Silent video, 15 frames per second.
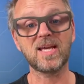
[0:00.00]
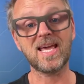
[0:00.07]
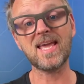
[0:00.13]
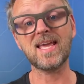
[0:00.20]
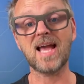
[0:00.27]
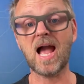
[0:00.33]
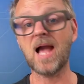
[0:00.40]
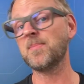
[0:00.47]

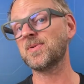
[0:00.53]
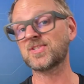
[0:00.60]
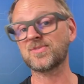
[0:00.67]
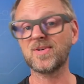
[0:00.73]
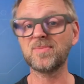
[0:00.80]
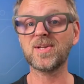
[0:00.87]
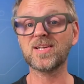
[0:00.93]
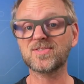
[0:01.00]
hey, I'm a
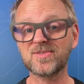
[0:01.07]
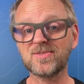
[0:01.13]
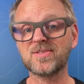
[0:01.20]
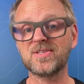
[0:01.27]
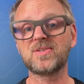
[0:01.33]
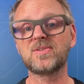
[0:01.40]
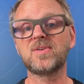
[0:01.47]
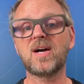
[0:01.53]
Stream Deck
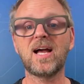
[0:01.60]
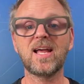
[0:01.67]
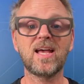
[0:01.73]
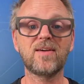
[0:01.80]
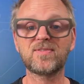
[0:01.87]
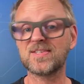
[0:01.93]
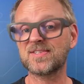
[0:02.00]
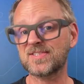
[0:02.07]
Studio. I
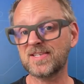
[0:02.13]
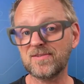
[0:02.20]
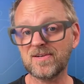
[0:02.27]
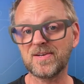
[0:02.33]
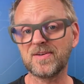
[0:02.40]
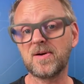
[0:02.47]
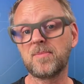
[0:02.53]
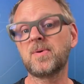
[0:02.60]
have this
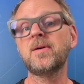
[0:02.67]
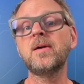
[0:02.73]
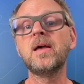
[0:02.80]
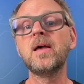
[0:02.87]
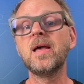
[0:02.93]
serial number.